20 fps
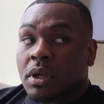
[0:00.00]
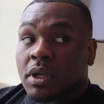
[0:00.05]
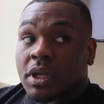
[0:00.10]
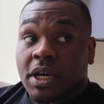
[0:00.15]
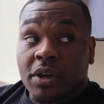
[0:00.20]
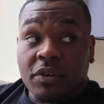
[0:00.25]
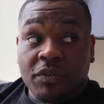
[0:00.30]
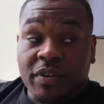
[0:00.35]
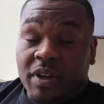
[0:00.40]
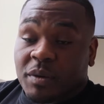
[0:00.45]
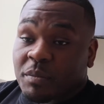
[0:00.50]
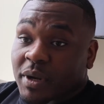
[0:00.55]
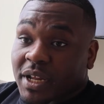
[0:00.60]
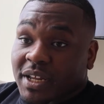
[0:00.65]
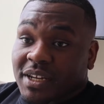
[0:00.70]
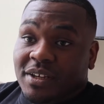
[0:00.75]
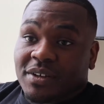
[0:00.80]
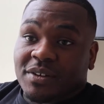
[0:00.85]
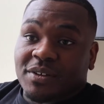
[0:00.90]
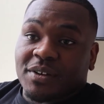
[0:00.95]
Yeah, we've had
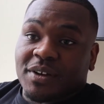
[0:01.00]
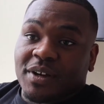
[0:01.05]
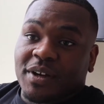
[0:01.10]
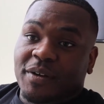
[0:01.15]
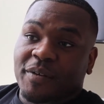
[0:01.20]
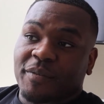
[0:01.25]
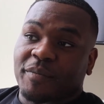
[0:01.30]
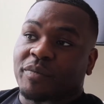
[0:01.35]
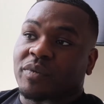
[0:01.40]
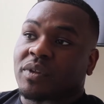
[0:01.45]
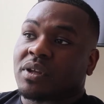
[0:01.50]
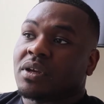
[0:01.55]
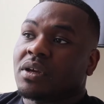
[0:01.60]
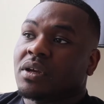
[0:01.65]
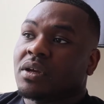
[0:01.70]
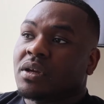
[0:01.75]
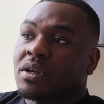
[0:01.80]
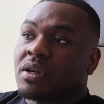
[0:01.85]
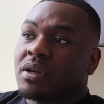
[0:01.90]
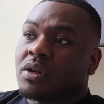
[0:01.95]
plenty, you know. Um,
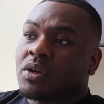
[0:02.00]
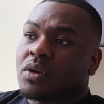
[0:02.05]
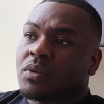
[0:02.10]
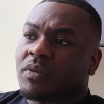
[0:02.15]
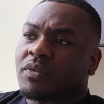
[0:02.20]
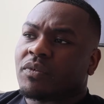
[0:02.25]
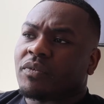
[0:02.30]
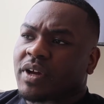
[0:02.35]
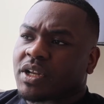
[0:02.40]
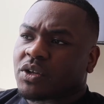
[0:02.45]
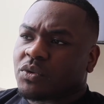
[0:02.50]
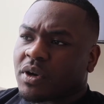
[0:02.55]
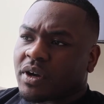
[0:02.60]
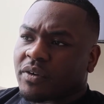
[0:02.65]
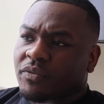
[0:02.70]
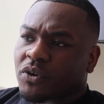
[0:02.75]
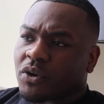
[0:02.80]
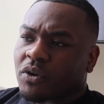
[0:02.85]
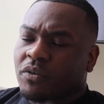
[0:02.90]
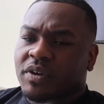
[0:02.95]
yeah. We've had quite
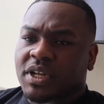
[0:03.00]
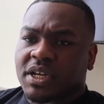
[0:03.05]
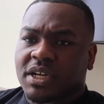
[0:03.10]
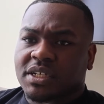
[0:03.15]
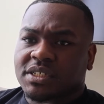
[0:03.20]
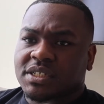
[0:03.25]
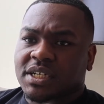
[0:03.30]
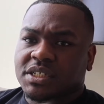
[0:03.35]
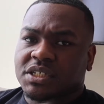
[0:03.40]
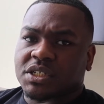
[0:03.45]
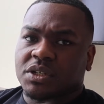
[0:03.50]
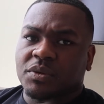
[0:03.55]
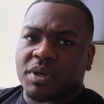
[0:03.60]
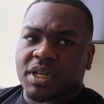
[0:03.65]
a few over the years actually.